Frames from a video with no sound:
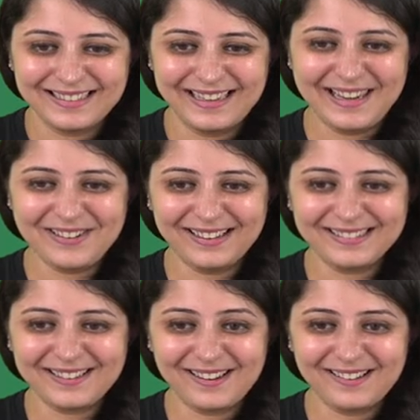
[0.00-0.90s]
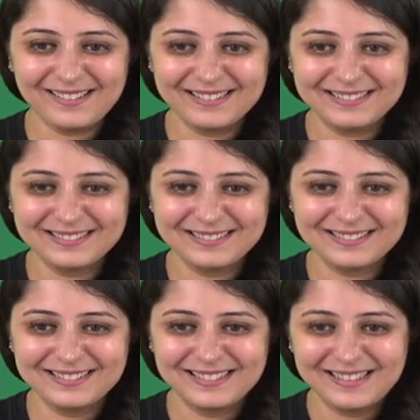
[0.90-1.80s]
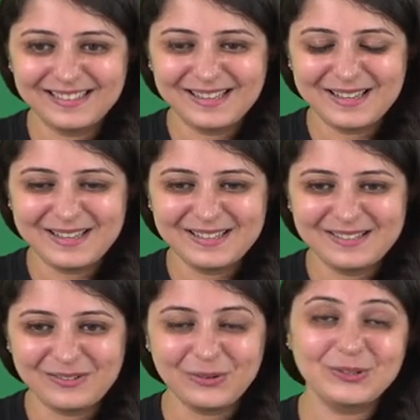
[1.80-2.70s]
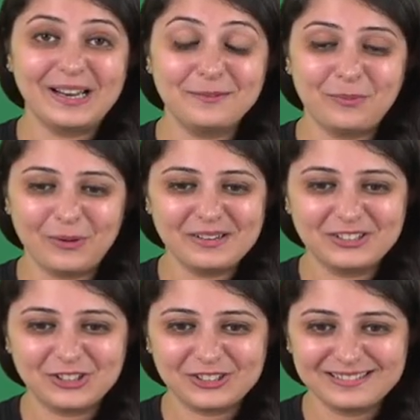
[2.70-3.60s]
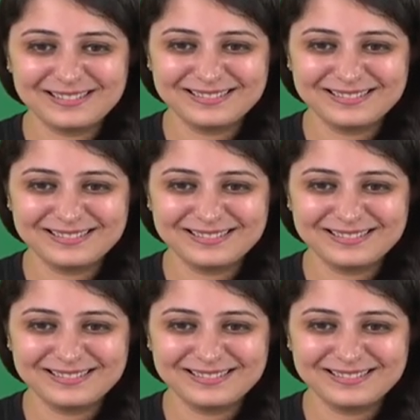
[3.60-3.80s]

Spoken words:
Hey, Radhika. Oh, you like porridge.